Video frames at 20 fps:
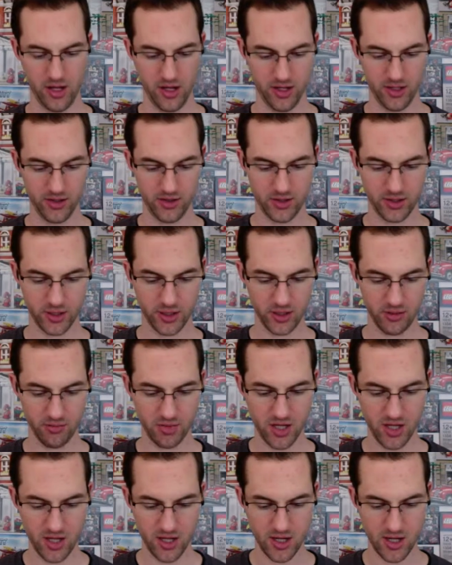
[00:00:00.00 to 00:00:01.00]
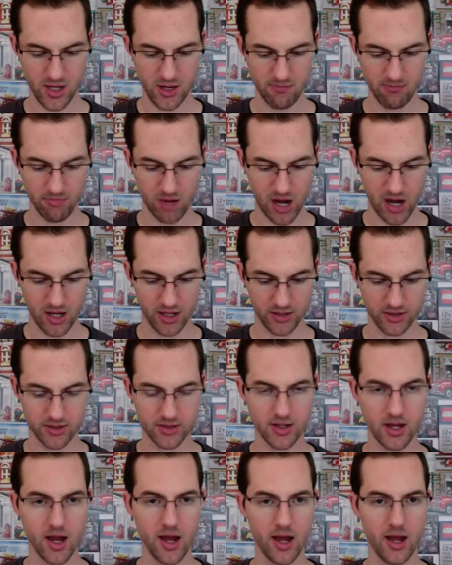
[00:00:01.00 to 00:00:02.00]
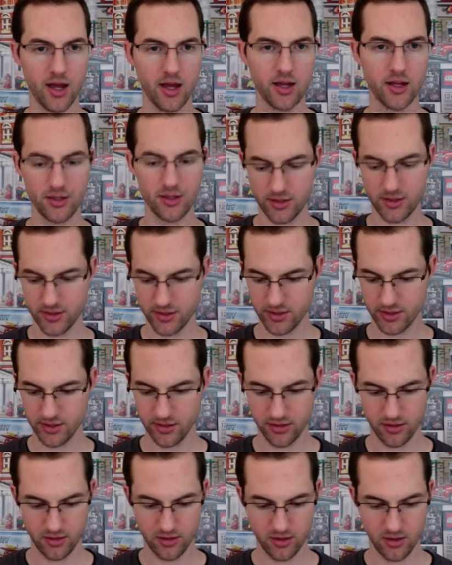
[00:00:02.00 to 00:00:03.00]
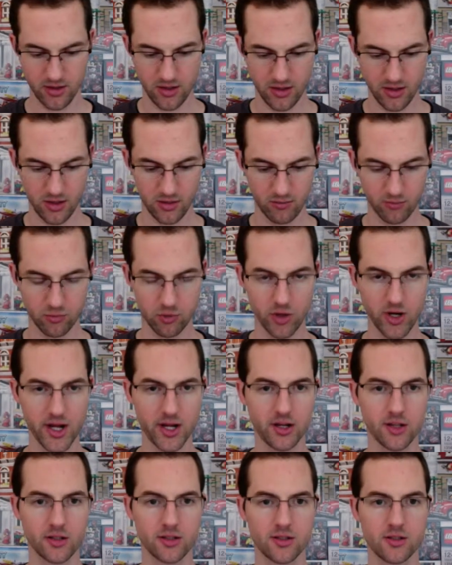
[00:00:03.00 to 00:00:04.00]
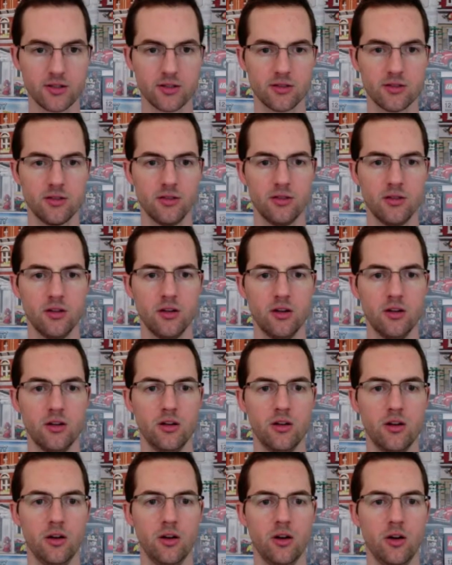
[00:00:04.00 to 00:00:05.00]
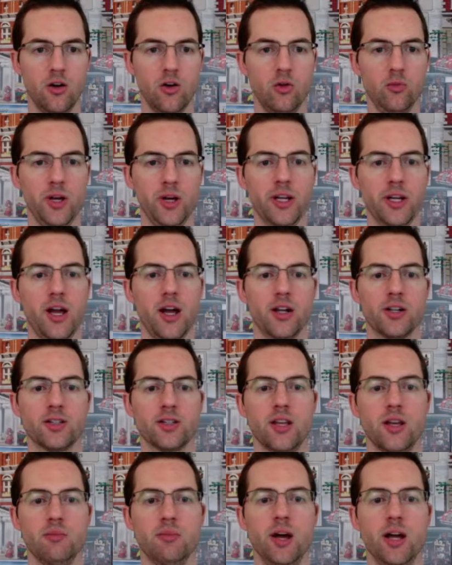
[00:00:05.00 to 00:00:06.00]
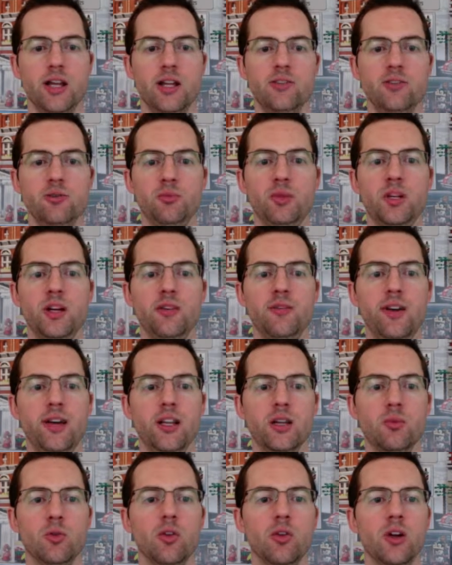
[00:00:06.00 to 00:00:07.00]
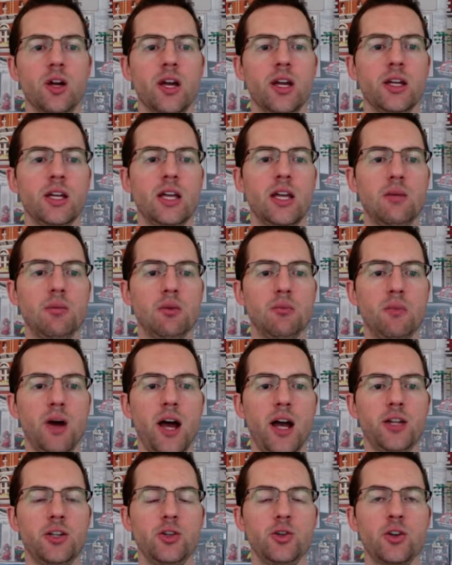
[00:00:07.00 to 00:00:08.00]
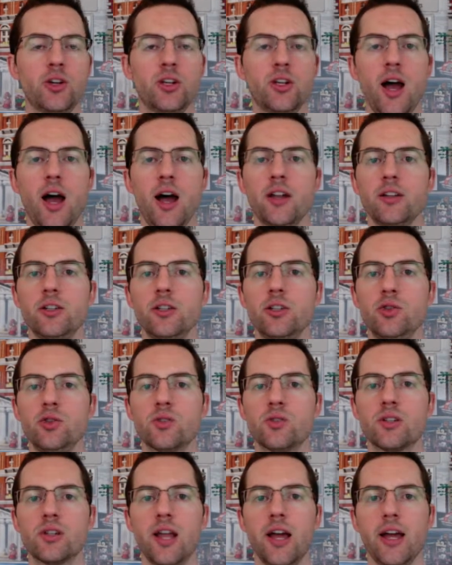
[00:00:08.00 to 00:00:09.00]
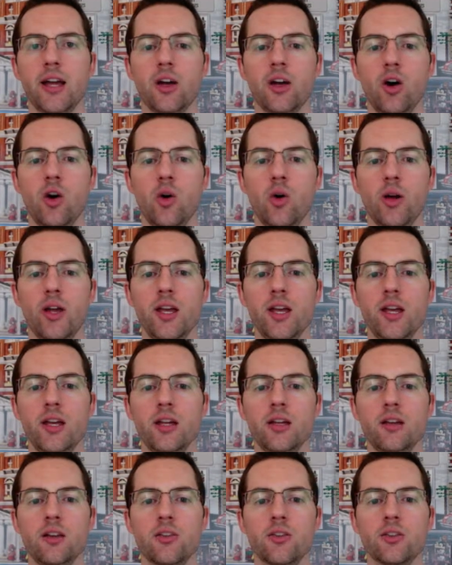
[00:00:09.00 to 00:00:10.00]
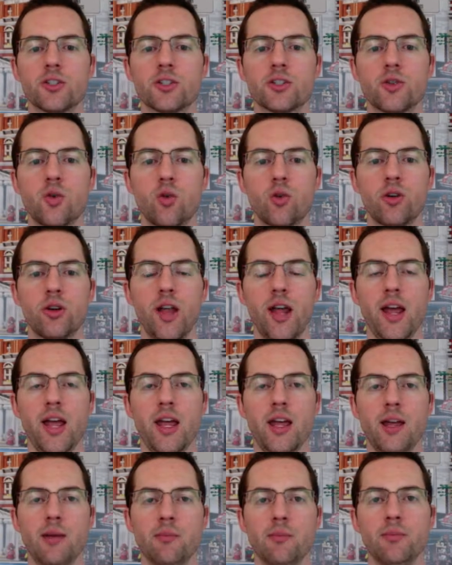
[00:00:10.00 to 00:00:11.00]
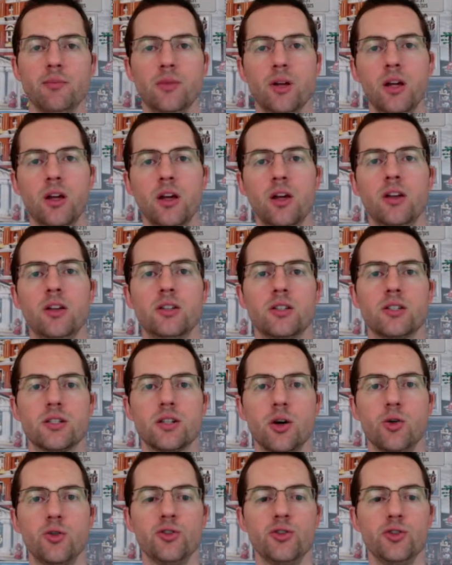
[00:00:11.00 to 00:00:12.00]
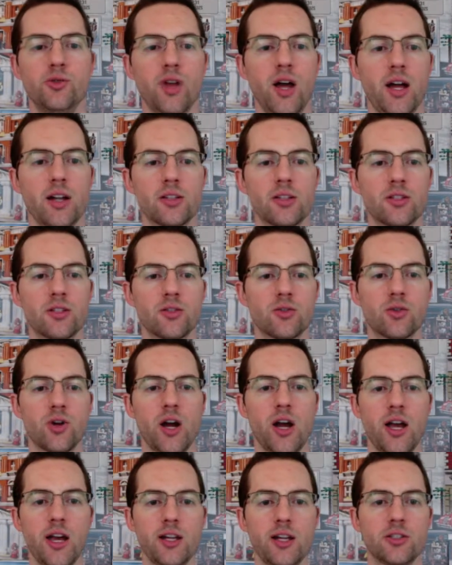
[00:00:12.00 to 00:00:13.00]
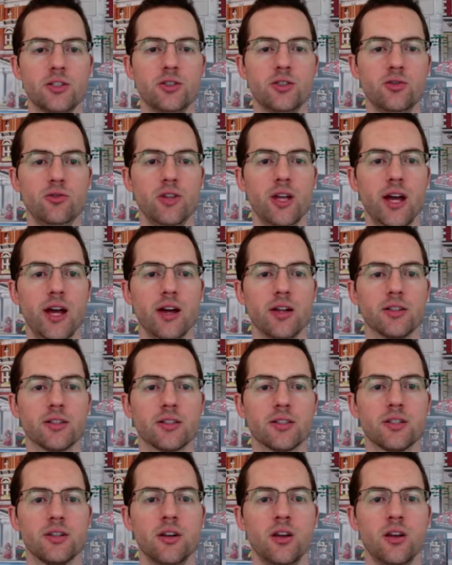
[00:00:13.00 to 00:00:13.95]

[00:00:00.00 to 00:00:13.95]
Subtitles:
Is it going to be Bonsai's Bricks? Oh my gosh, that might even be available. Keep in mind you cannot use Lego in the store name. So do not try to do that.